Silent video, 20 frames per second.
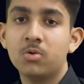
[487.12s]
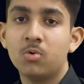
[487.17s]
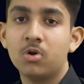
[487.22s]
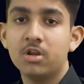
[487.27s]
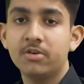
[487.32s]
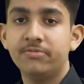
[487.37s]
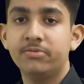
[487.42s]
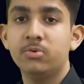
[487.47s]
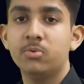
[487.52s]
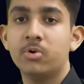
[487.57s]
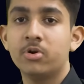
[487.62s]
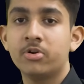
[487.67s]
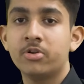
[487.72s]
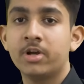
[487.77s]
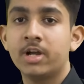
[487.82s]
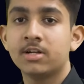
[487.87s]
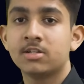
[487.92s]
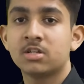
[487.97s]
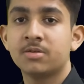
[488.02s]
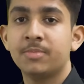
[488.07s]
what if we want to
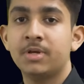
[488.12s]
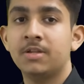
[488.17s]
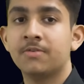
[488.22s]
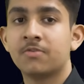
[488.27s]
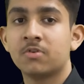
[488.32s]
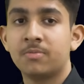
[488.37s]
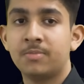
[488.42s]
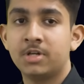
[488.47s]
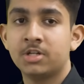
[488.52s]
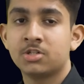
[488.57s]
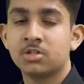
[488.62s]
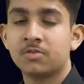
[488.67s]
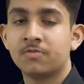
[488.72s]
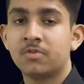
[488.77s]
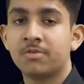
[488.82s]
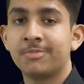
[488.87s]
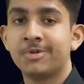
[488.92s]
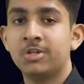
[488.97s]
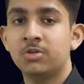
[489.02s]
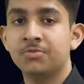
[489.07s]
get some information
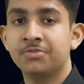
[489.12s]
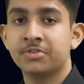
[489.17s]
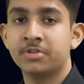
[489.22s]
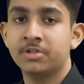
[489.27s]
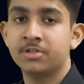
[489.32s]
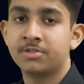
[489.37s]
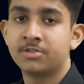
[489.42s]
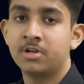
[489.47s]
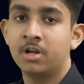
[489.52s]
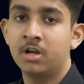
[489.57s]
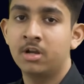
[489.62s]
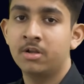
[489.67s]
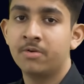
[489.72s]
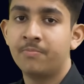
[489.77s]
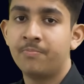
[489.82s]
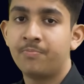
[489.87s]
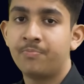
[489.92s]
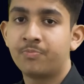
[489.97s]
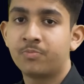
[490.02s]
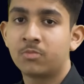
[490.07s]
from a user instead?
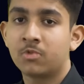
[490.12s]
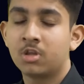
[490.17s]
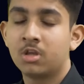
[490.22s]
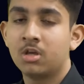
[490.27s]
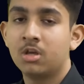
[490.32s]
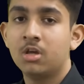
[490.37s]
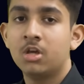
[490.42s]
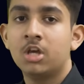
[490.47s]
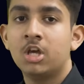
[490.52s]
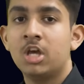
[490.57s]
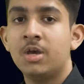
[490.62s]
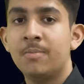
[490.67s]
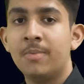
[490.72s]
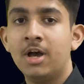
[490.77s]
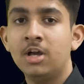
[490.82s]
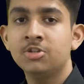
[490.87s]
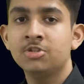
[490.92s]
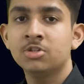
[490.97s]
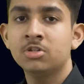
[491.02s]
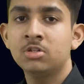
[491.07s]

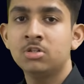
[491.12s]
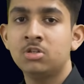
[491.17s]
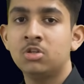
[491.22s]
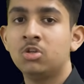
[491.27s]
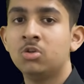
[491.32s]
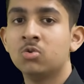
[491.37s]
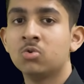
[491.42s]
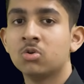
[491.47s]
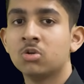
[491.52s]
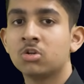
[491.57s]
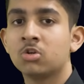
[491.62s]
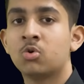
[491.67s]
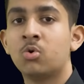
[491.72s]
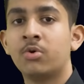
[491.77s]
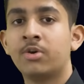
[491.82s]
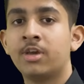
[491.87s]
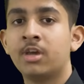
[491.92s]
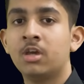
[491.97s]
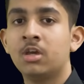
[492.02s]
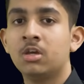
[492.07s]
Imagine you're
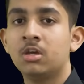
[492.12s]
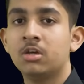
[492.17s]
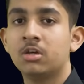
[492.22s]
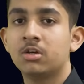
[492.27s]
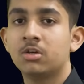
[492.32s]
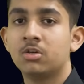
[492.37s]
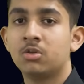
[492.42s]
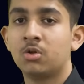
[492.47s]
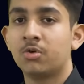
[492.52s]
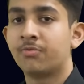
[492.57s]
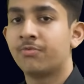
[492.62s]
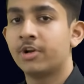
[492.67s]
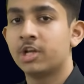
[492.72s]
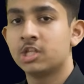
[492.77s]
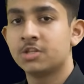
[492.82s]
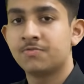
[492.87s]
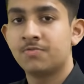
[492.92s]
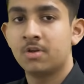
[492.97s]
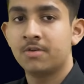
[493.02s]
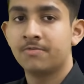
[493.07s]
cooking your
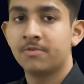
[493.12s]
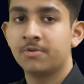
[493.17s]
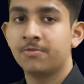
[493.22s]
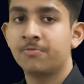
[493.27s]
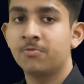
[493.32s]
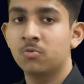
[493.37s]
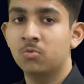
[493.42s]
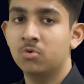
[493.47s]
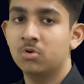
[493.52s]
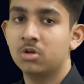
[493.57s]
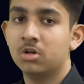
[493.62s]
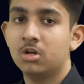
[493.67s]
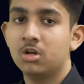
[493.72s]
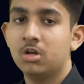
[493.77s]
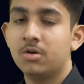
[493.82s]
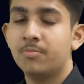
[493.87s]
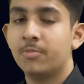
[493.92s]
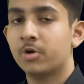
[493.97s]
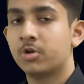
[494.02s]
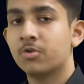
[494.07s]
friend's favorite food,
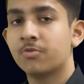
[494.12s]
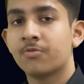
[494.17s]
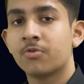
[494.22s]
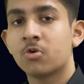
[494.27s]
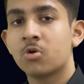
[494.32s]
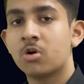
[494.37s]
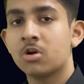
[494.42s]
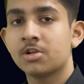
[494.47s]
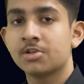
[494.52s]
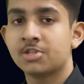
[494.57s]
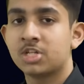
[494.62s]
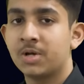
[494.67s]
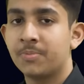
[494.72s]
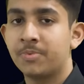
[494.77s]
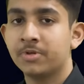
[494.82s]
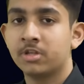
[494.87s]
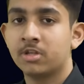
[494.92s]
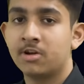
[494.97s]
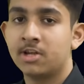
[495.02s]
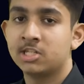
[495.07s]
but you forgot a step
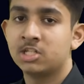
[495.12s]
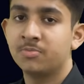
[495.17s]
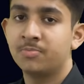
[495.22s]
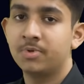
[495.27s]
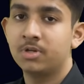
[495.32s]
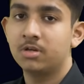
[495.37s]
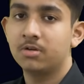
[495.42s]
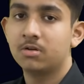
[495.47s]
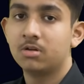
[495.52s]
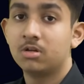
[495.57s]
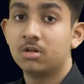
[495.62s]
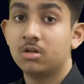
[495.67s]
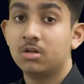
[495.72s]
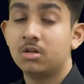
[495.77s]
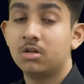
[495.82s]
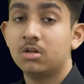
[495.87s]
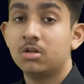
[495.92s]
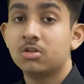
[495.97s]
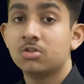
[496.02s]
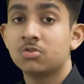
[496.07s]
in the recipe.
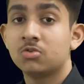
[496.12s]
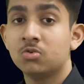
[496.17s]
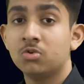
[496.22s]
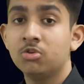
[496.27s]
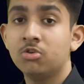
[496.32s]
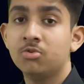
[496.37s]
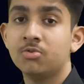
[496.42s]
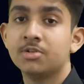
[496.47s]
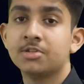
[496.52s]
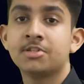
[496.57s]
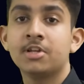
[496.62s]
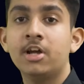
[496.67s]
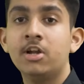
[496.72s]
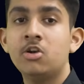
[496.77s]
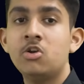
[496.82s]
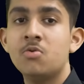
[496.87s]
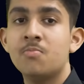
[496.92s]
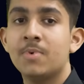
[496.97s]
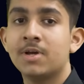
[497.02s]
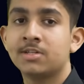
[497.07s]
So you
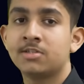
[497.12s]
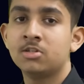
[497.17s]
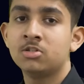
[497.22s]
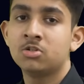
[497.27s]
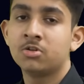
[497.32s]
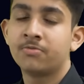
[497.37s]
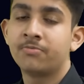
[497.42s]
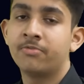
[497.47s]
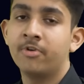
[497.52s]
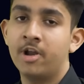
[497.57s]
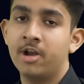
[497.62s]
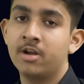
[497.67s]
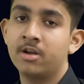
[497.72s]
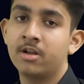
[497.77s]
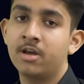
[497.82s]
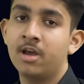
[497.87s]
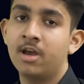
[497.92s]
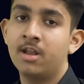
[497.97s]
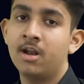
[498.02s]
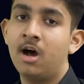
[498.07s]
decide to message your friend
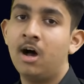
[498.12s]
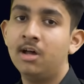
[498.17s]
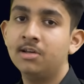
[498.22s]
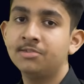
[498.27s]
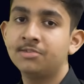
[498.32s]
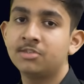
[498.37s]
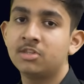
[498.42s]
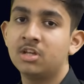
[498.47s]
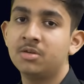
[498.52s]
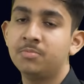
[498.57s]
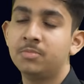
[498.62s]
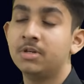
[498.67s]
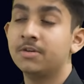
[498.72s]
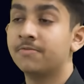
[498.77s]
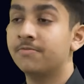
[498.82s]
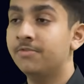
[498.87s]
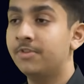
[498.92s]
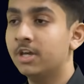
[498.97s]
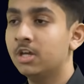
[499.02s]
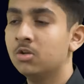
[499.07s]
and ask them
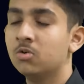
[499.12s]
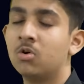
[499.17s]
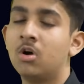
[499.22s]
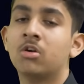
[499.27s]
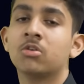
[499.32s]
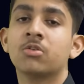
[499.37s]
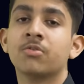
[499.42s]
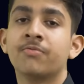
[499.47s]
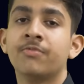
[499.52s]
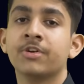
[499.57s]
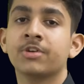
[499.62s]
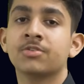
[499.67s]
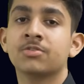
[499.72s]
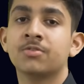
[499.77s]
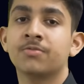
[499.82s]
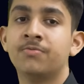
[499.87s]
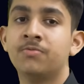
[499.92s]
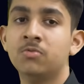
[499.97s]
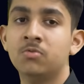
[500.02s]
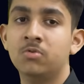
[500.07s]
if they know how to fix
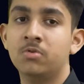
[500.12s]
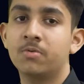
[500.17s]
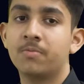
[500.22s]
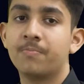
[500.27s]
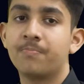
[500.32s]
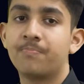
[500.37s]
the food.